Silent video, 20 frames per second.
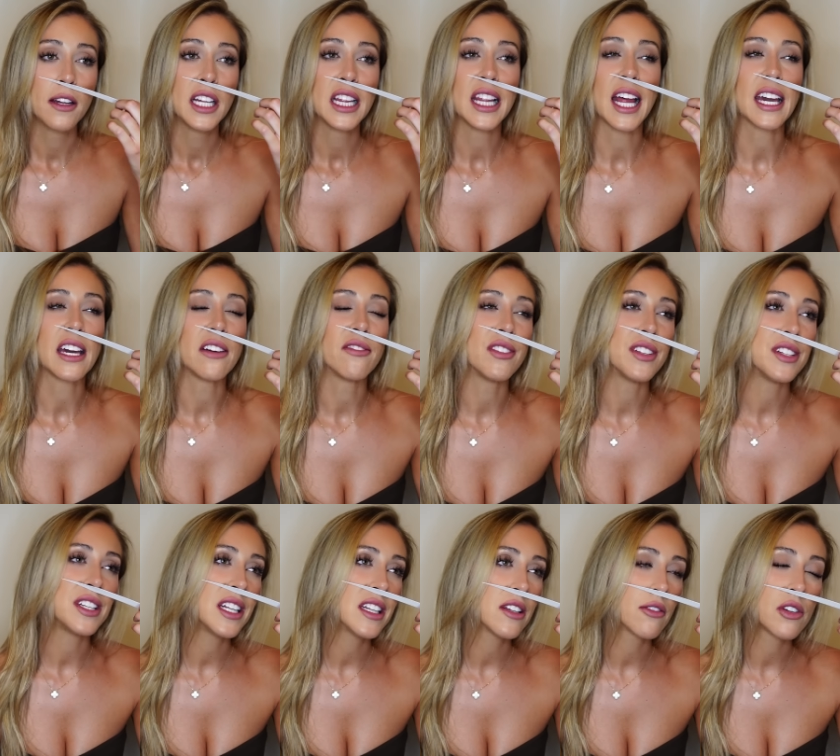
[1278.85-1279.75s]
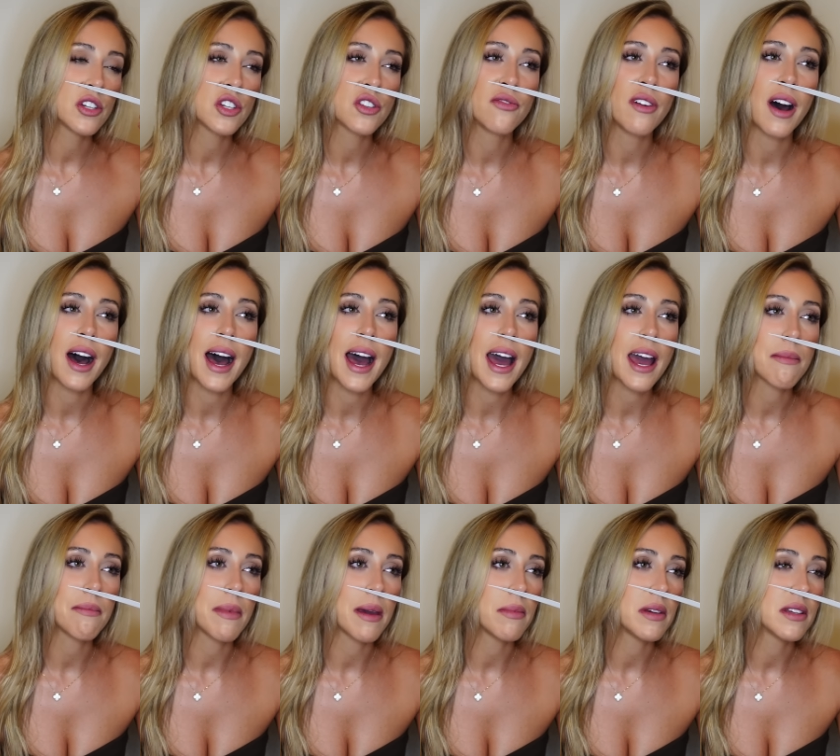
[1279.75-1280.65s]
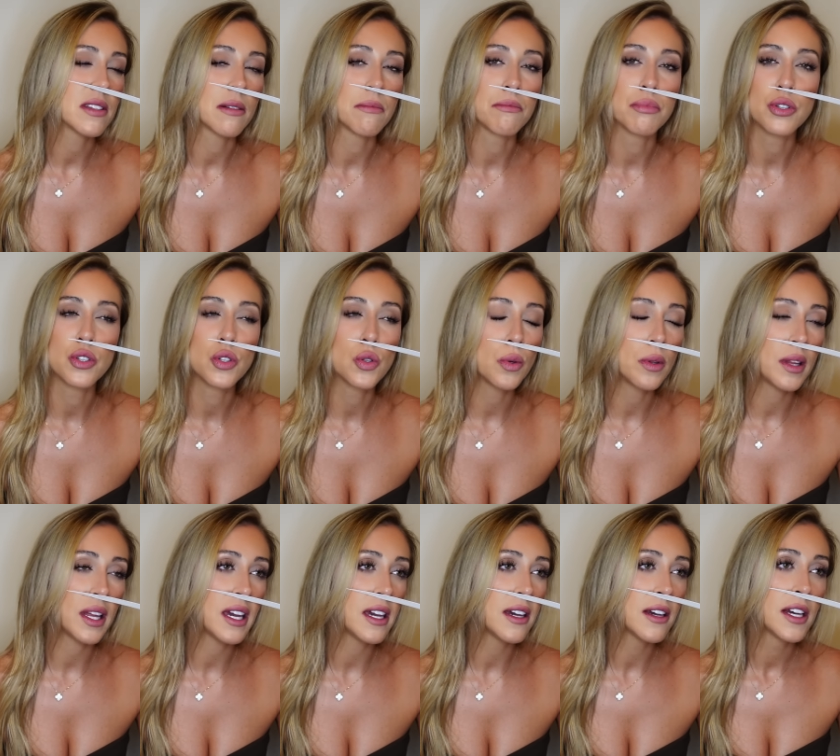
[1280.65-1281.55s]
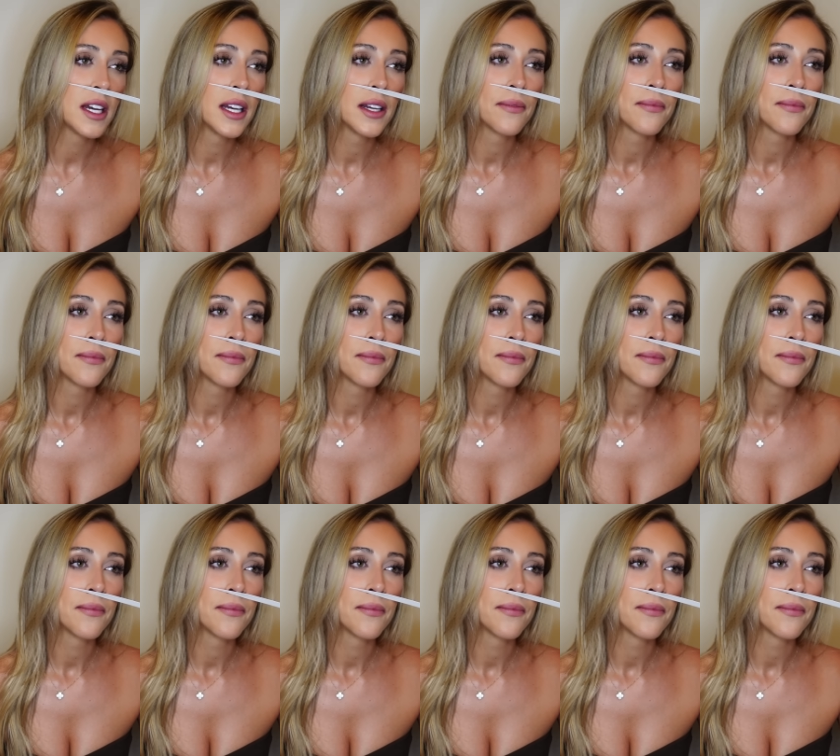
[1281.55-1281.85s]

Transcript: like a vanilla-ish vibe, maybe some patchouli.